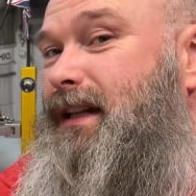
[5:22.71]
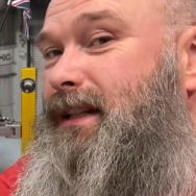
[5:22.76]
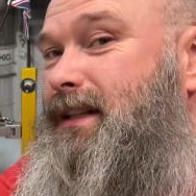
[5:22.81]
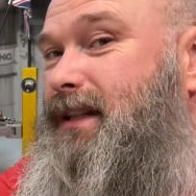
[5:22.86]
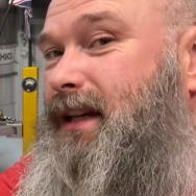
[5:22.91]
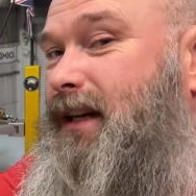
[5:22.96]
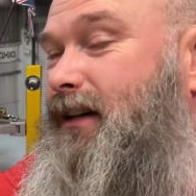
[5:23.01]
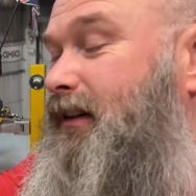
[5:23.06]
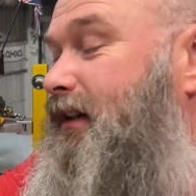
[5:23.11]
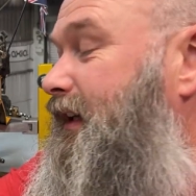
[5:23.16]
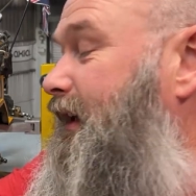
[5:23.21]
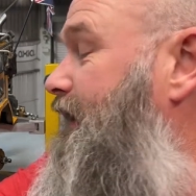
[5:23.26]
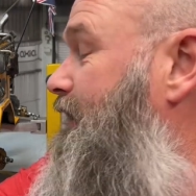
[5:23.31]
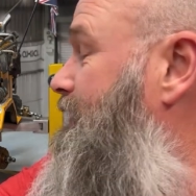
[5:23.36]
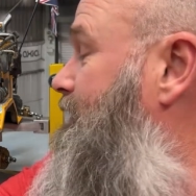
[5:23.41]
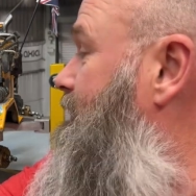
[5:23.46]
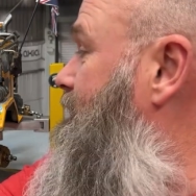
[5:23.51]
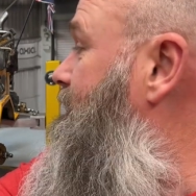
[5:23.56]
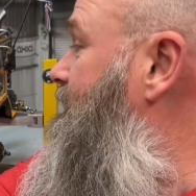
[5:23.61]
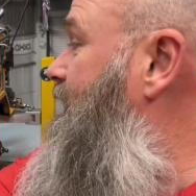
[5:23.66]
this out
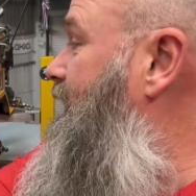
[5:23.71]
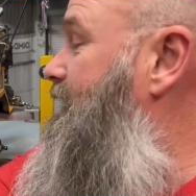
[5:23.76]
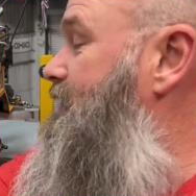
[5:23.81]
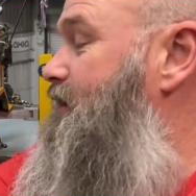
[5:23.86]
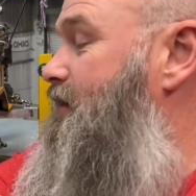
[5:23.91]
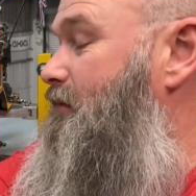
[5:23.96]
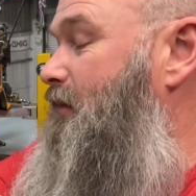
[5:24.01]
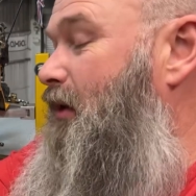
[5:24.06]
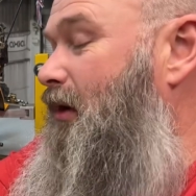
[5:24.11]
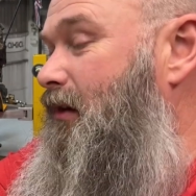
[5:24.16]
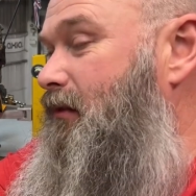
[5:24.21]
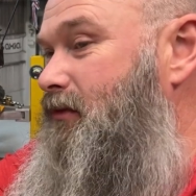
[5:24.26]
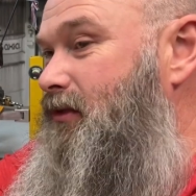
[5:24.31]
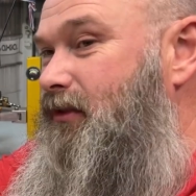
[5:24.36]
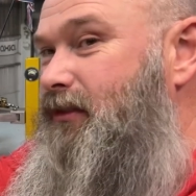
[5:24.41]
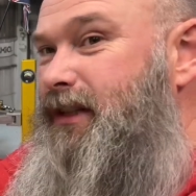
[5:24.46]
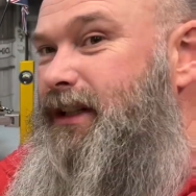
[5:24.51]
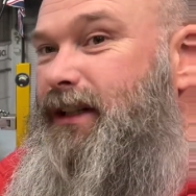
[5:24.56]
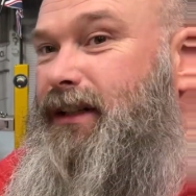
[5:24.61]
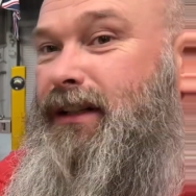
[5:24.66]
again, getting some miles
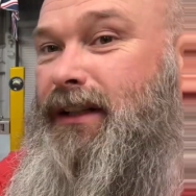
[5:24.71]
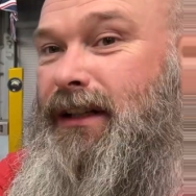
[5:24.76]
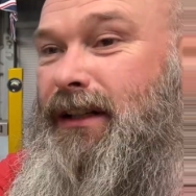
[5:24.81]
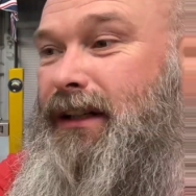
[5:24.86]
on it,